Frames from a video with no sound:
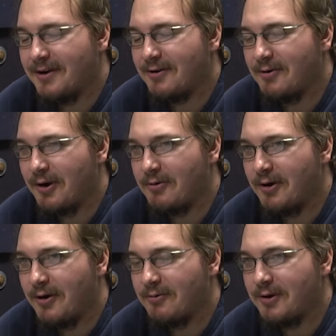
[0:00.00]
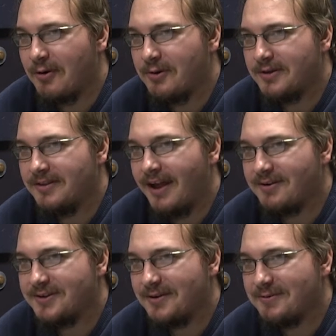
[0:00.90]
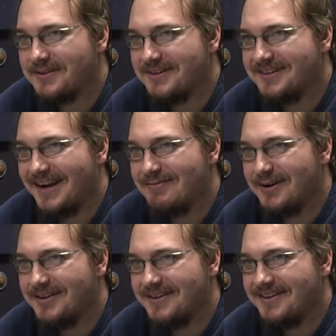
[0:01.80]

don't know, are we allowed to talk about this on camera?